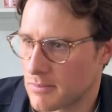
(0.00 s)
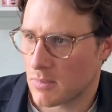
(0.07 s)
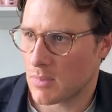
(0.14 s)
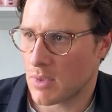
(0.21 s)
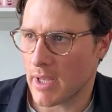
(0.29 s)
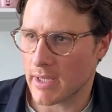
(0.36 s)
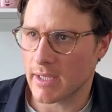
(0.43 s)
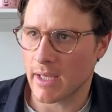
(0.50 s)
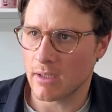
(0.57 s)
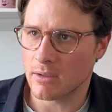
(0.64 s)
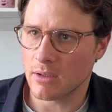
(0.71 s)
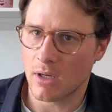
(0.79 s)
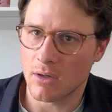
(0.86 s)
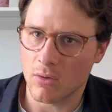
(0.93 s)
I get a
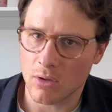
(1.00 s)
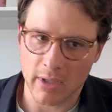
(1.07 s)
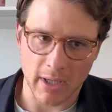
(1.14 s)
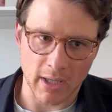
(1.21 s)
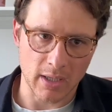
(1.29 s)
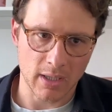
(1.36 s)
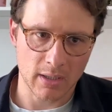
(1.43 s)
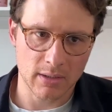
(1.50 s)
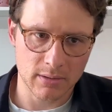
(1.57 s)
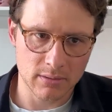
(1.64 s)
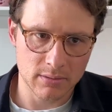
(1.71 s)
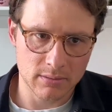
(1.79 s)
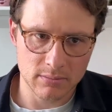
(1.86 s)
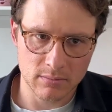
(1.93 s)
lot of organic
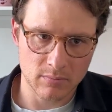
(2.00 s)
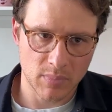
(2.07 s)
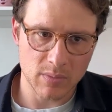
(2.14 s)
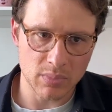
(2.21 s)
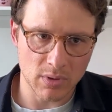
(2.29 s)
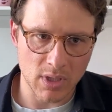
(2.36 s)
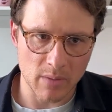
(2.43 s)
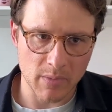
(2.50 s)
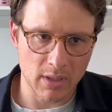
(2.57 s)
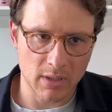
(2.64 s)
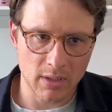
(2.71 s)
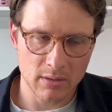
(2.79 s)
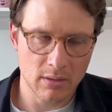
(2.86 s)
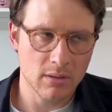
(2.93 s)
people coming
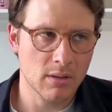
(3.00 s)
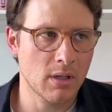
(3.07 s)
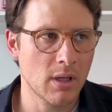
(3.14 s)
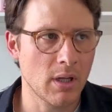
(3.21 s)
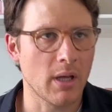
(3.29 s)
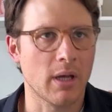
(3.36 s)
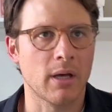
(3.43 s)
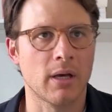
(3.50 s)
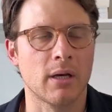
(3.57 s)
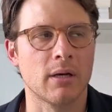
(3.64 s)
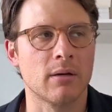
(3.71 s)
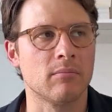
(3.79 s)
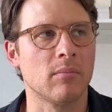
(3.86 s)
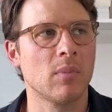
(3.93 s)
in.
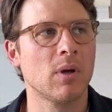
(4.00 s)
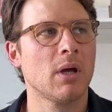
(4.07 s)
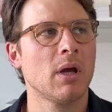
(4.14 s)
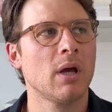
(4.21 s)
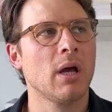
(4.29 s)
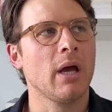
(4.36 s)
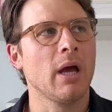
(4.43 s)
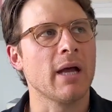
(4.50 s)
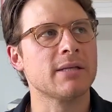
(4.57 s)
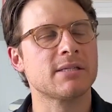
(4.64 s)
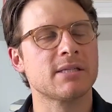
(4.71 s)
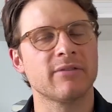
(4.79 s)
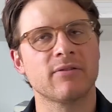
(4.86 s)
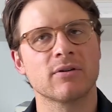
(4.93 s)

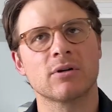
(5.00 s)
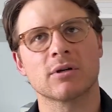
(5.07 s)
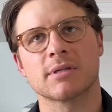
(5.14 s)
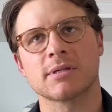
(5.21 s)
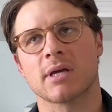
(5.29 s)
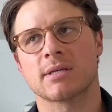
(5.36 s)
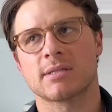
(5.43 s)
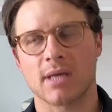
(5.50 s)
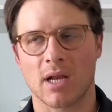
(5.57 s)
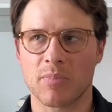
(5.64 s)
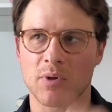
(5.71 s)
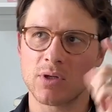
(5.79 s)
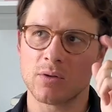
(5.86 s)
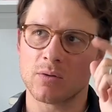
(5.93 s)
It's difficult because I set
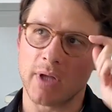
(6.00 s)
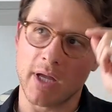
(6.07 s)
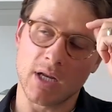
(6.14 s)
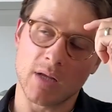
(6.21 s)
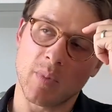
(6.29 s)
up a new landing